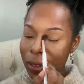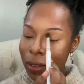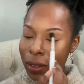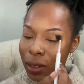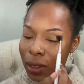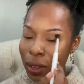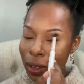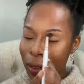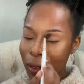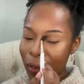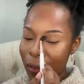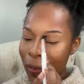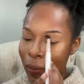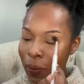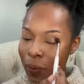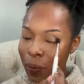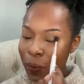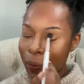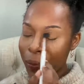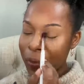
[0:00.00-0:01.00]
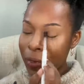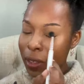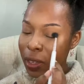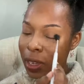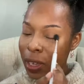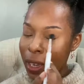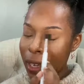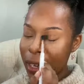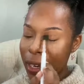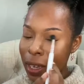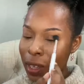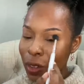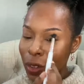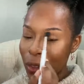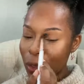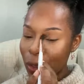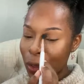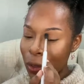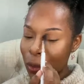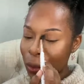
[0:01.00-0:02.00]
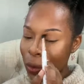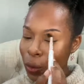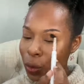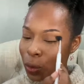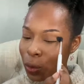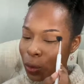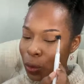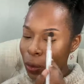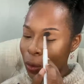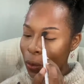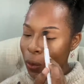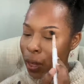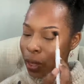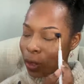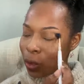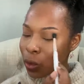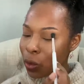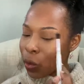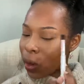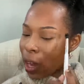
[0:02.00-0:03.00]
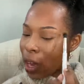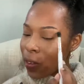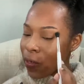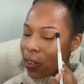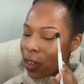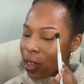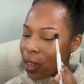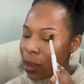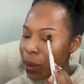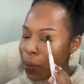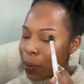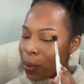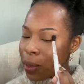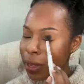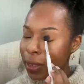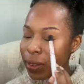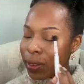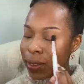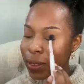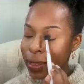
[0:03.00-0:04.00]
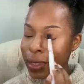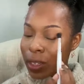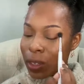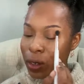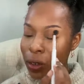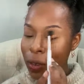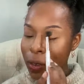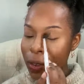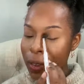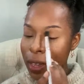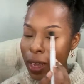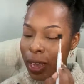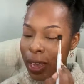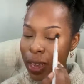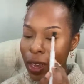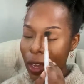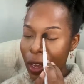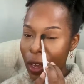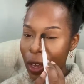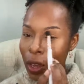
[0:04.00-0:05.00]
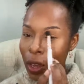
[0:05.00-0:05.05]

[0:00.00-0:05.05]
So yeah, nothing too extravagant, but still like